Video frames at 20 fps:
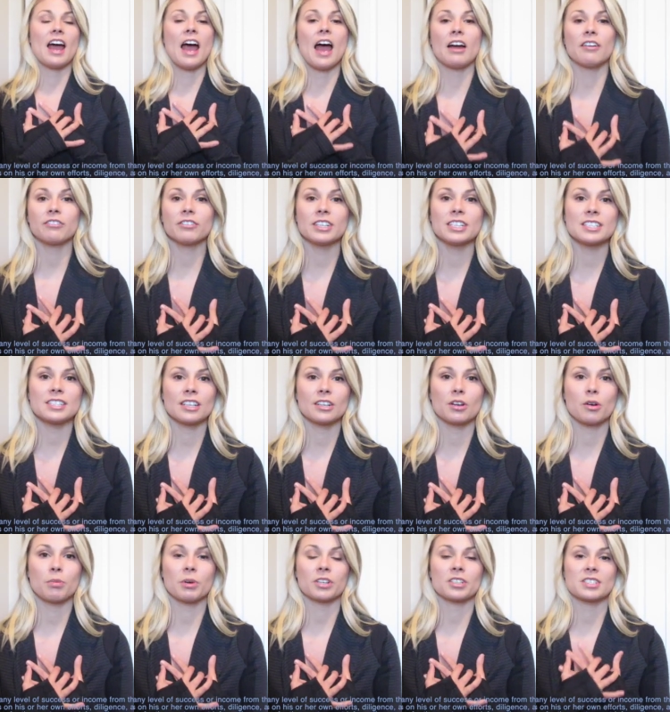Every
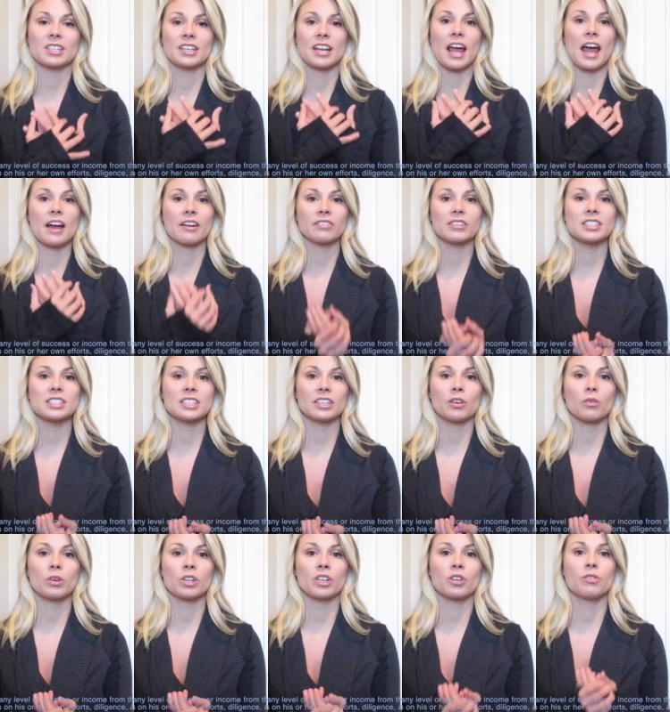single person, every
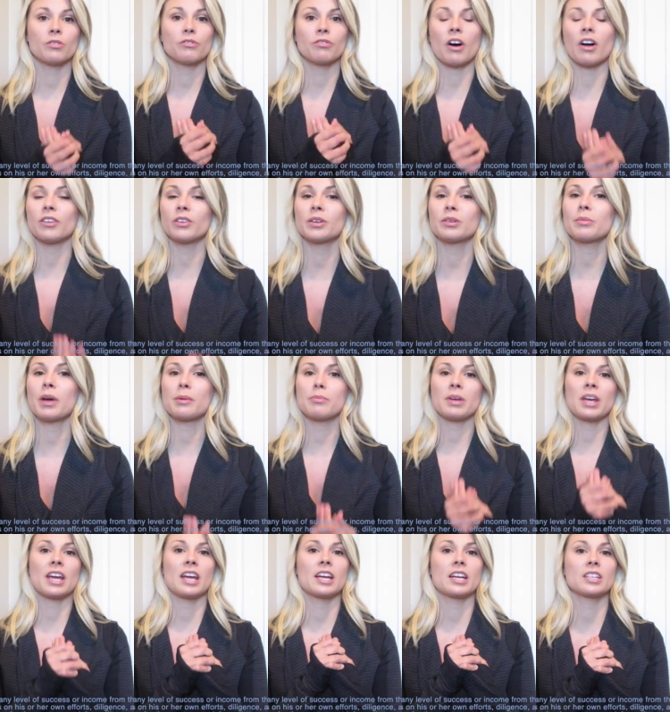single one of you following my
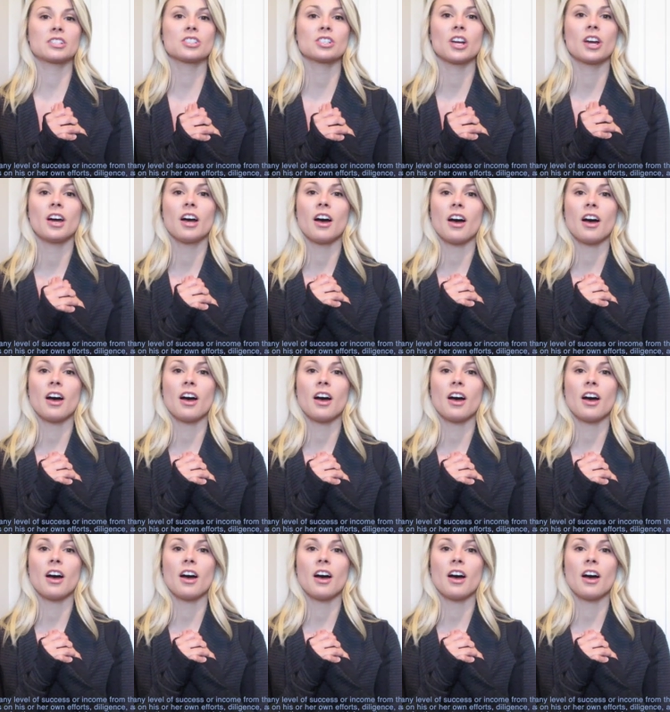page,